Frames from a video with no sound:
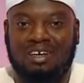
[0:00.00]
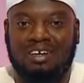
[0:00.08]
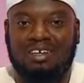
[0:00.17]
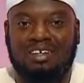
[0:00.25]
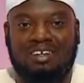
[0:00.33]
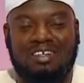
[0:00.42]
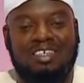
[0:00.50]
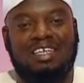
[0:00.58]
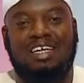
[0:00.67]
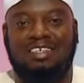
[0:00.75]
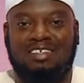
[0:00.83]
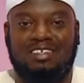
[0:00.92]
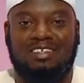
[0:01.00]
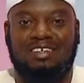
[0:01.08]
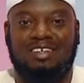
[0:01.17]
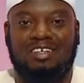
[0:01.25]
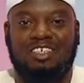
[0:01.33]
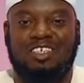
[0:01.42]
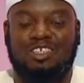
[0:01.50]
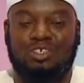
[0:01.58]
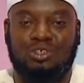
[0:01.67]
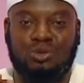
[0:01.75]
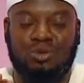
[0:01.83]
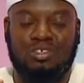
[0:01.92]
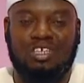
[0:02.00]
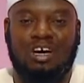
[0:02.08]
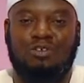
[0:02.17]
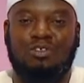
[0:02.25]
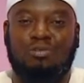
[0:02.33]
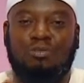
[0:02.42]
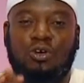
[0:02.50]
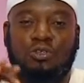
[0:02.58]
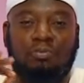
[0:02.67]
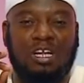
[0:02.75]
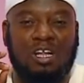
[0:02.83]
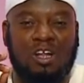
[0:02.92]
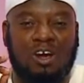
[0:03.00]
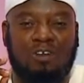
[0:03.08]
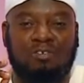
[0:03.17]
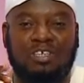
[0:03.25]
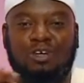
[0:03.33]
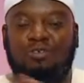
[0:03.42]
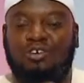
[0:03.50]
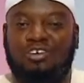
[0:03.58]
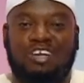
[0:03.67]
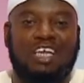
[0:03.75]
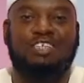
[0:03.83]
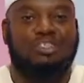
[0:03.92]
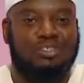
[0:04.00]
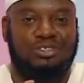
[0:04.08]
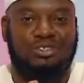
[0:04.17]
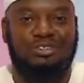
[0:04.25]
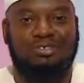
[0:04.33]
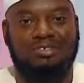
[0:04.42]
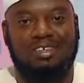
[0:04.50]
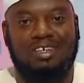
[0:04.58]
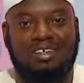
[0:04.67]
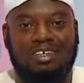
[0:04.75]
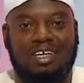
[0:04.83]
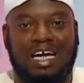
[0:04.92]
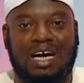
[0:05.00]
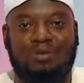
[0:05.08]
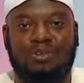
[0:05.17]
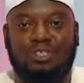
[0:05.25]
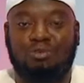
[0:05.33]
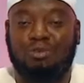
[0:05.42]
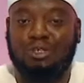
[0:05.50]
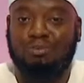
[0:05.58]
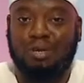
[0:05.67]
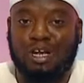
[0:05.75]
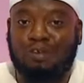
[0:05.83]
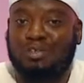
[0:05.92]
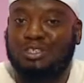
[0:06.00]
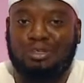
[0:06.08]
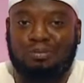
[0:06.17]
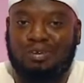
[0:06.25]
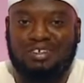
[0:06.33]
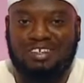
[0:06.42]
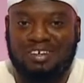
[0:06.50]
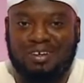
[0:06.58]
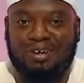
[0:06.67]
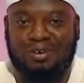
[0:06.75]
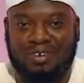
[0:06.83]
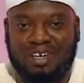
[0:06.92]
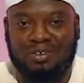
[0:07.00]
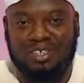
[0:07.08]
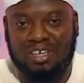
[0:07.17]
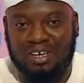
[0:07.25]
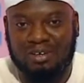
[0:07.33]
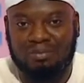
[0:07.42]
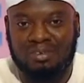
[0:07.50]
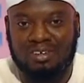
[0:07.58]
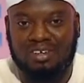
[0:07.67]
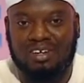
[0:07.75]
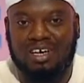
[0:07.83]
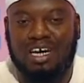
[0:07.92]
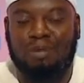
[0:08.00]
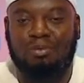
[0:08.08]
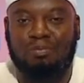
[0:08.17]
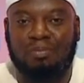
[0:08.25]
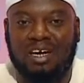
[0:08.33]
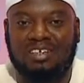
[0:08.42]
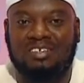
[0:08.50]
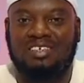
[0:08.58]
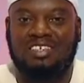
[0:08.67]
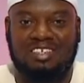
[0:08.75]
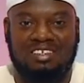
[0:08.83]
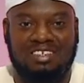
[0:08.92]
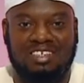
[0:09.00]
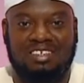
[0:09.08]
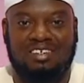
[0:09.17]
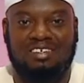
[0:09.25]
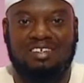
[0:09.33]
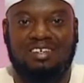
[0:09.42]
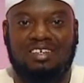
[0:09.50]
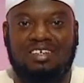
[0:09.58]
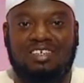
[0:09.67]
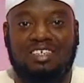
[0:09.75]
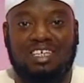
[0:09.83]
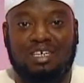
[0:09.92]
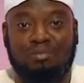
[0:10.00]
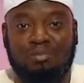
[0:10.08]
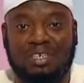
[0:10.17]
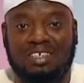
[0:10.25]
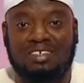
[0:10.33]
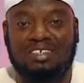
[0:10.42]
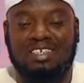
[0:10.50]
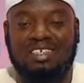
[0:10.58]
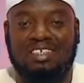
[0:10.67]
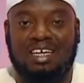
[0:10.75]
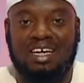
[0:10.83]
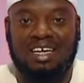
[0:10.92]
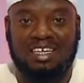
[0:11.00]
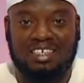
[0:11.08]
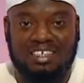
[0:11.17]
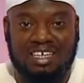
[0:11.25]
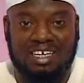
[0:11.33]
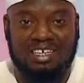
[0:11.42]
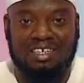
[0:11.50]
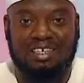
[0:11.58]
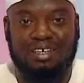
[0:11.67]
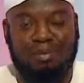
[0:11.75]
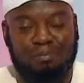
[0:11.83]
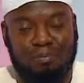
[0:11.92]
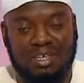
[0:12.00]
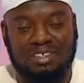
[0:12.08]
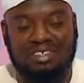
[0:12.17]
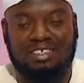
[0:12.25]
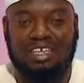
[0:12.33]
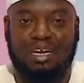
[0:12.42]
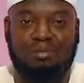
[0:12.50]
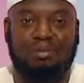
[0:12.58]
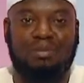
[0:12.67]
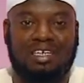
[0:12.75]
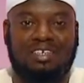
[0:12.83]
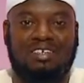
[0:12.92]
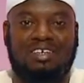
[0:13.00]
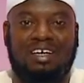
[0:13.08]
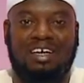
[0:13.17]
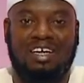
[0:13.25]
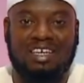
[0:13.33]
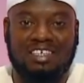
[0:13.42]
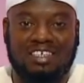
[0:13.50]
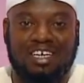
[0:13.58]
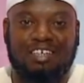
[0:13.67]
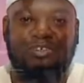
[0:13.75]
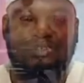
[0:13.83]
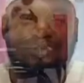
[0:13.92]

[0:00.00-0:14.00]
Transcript: khalq ilayk She's the daughter of the most beloved of creation to you. And who's the most beloved to the Prophet sallallahu alaihi wasallam? Abu Bakr as-Siddiq. She said Abu Bakr is Aisha bint Abu Bakr. Aisha, the